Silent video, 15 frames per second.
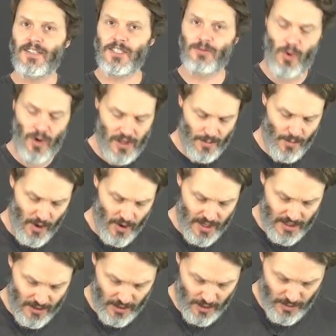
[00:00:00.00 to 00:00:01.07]
at this point in the
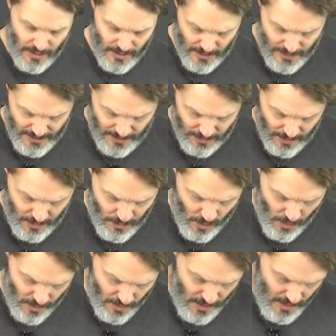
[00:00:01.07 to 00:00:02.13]
market, a little, uh, you know, a little
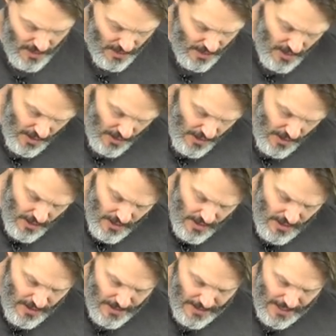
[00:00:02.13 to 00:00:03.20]
more
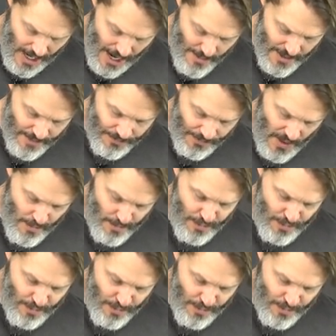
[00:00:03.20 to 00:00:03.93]
uh, common,